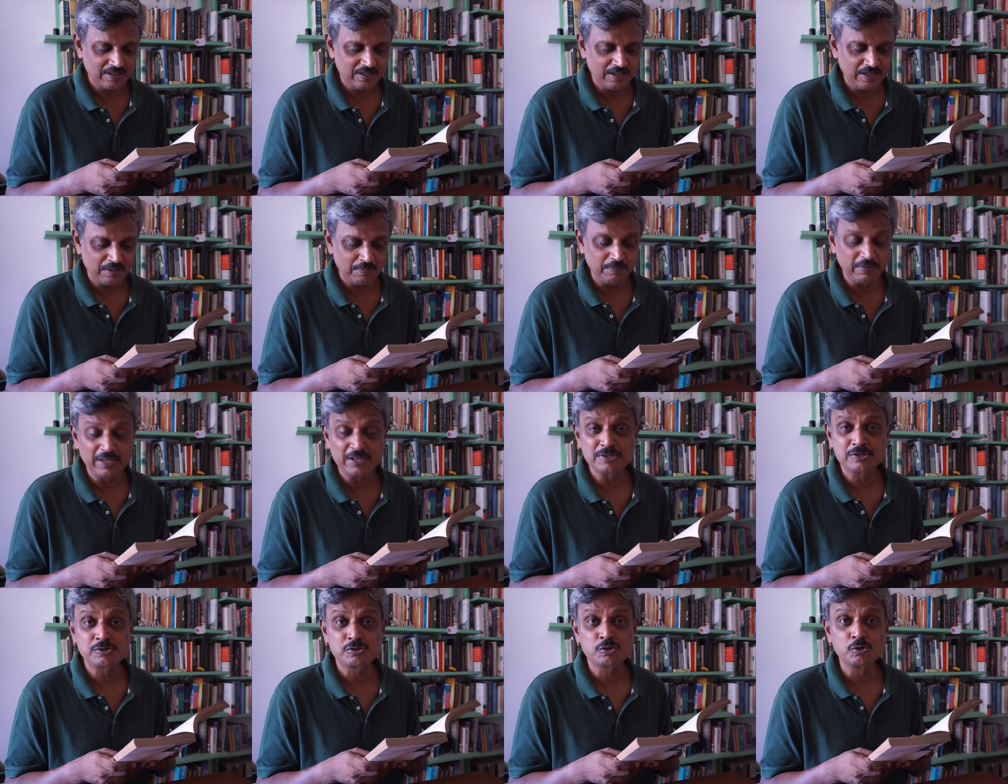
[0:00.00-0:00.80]
It
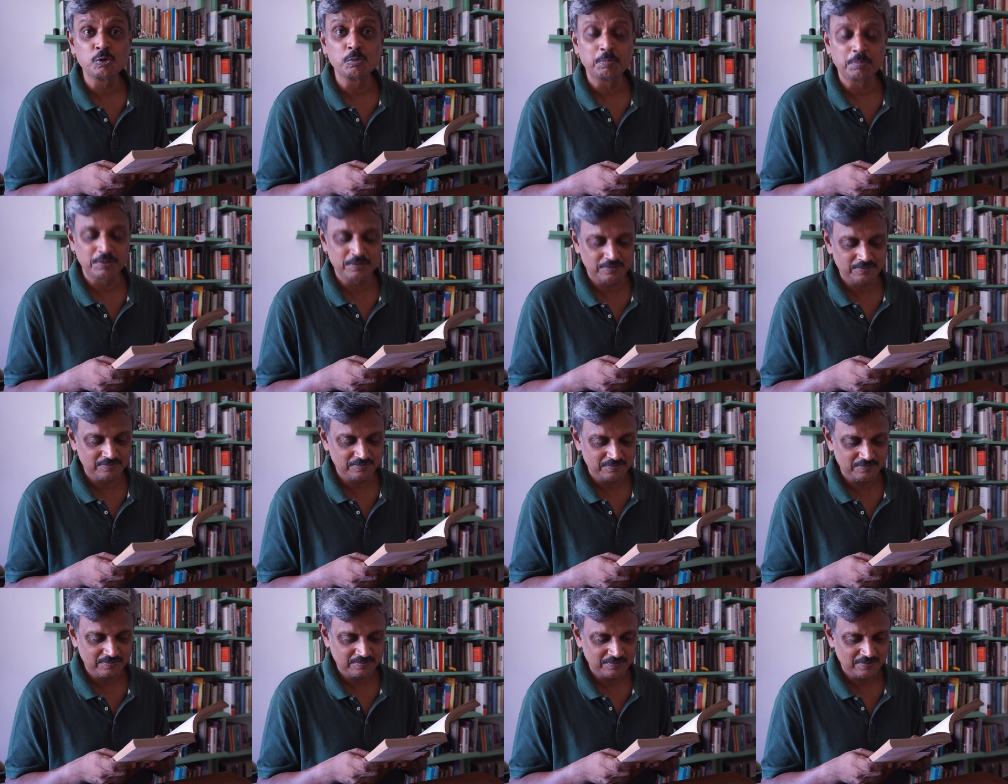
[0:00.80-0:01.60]
means soup.
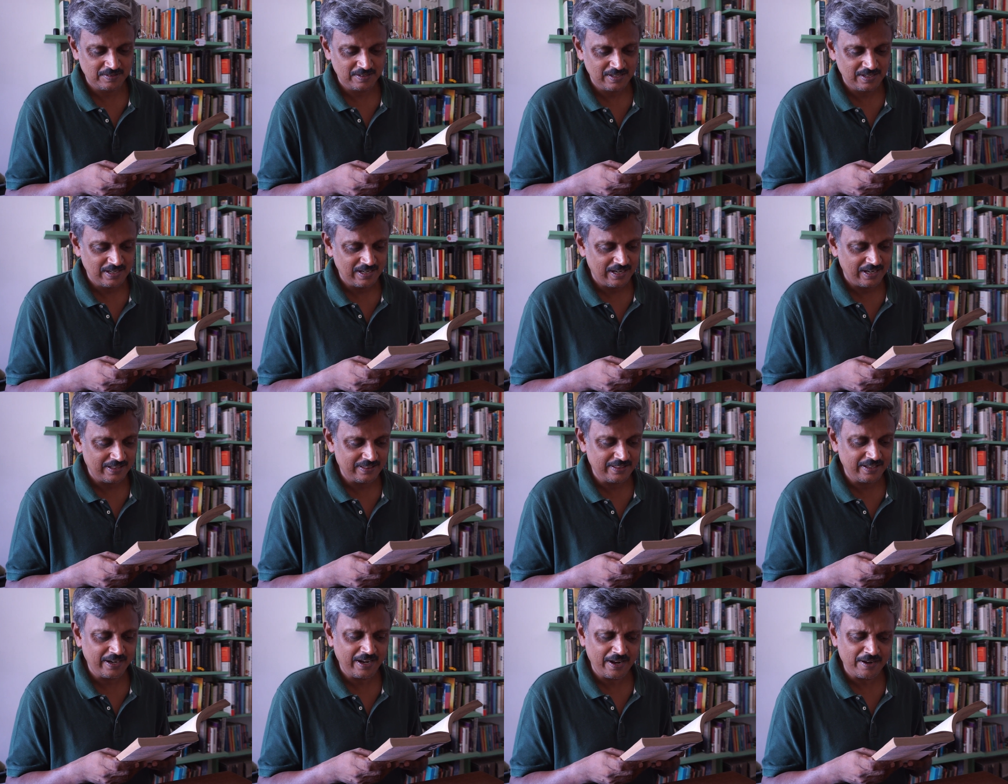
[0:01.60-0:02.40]

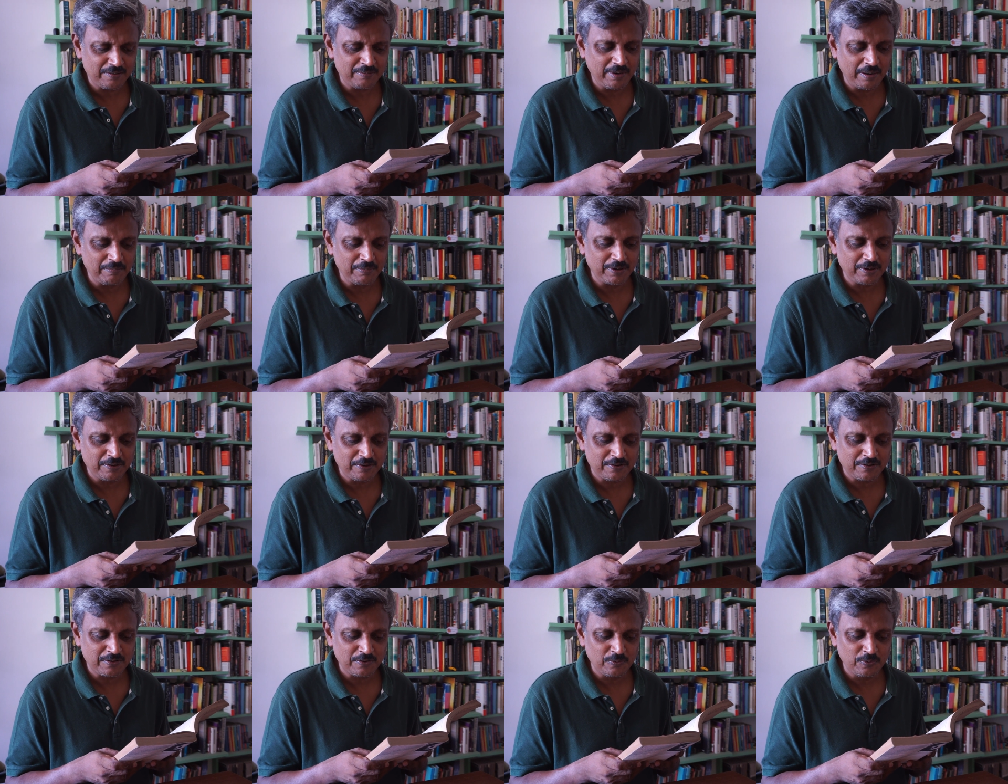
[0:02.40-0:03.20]
And then I remembered
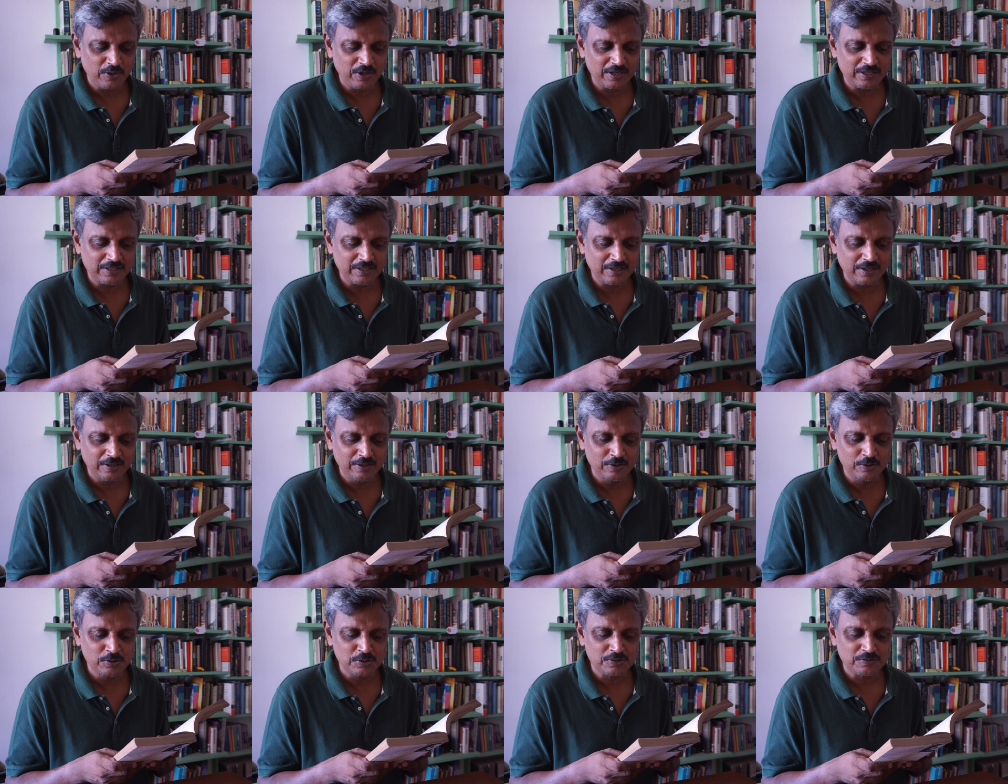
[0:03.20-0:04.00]
it was the word that
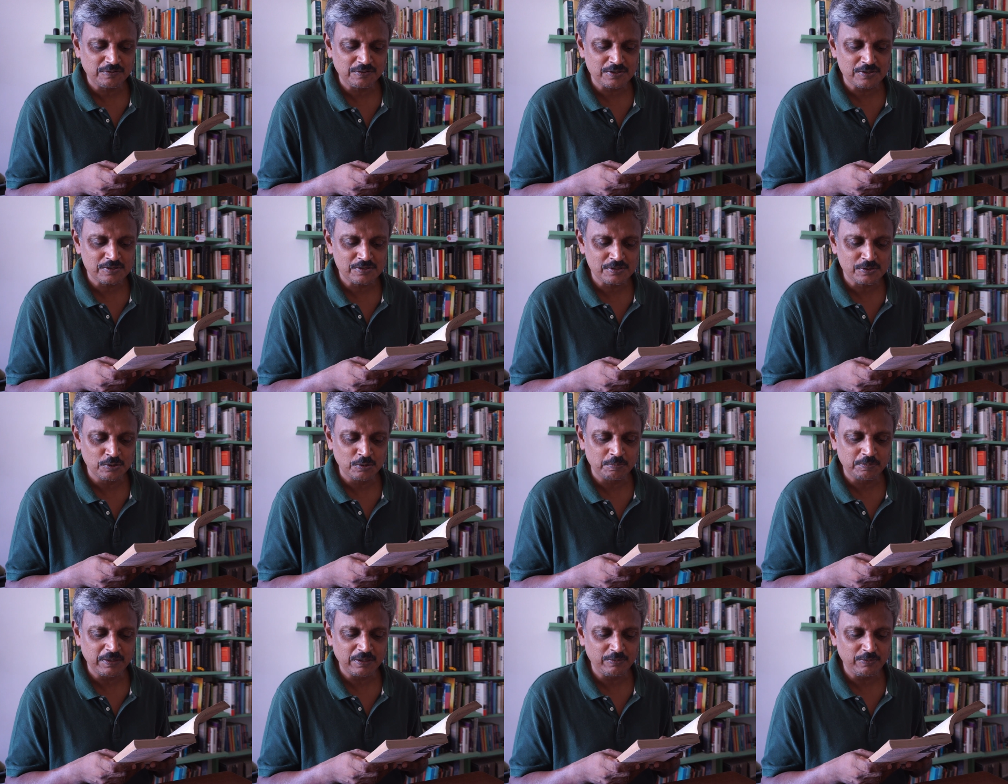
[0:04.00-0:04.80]
he'd used for the
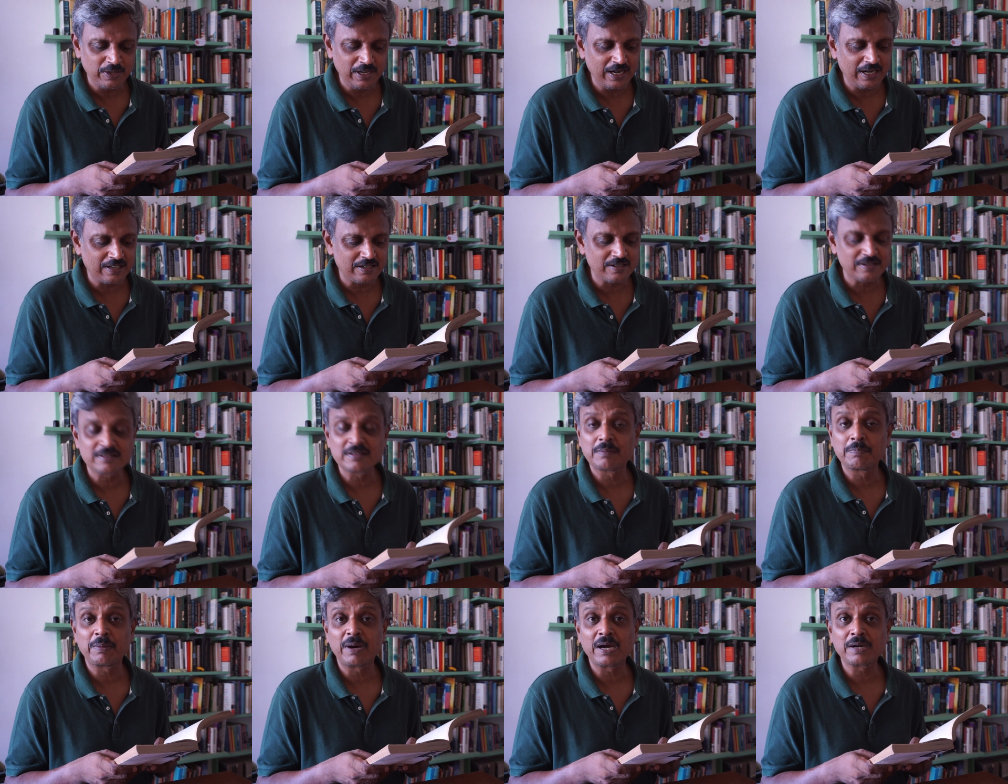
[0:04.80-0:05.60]
soup that we ate in his
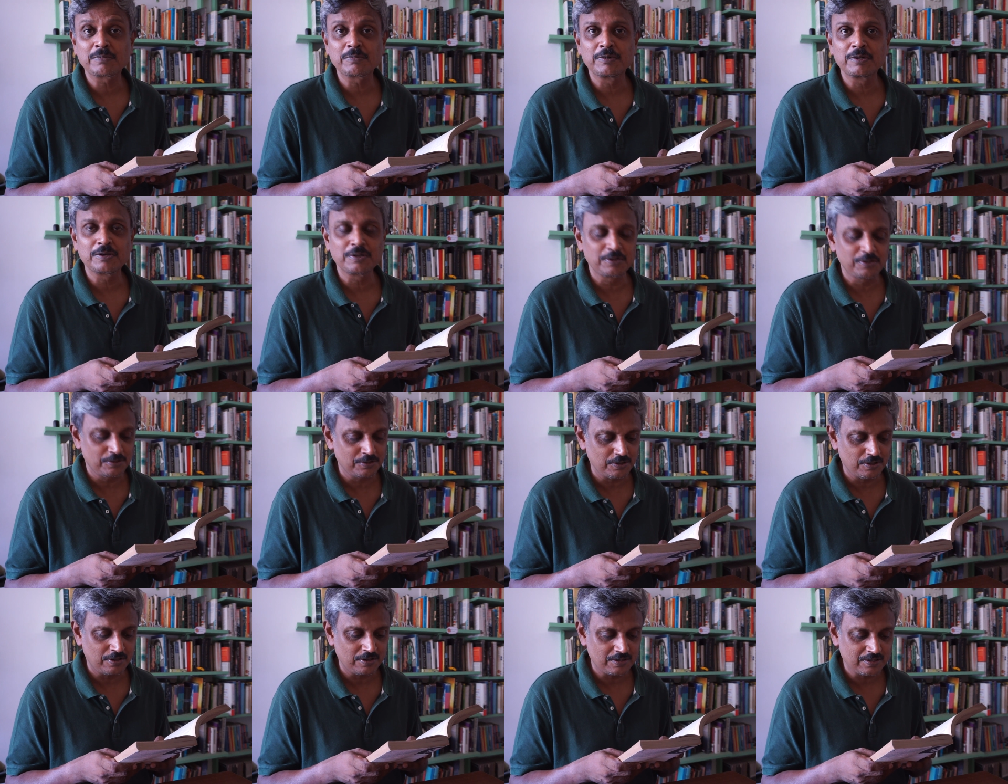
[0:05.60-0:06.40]
apartment in New
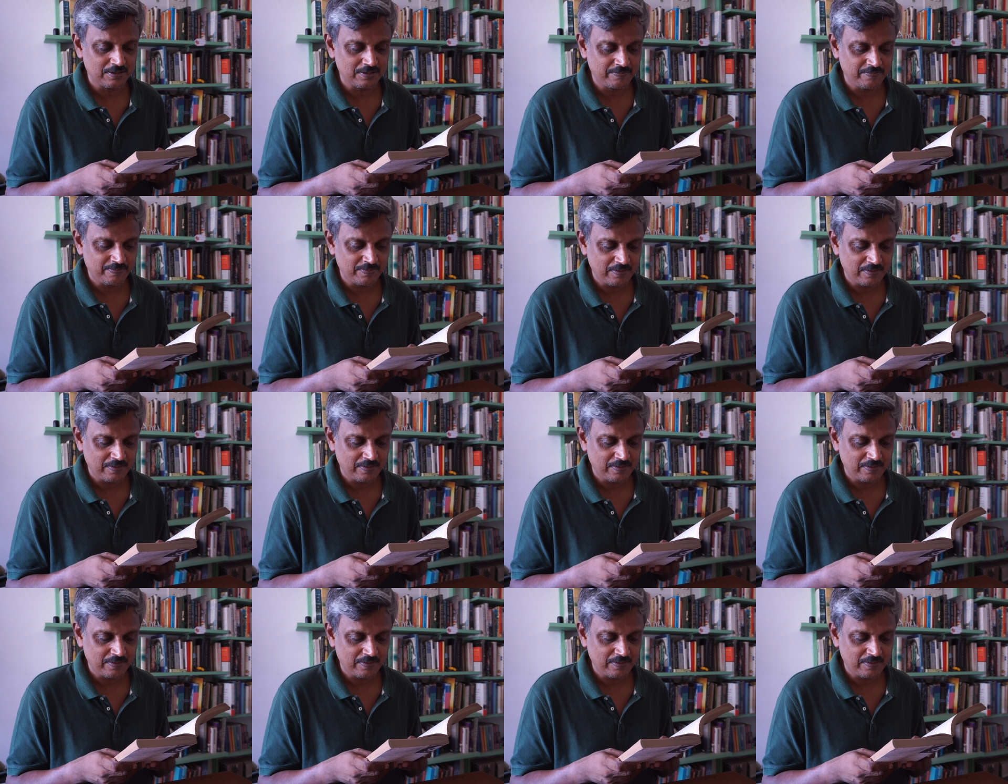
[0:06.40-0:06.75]
York.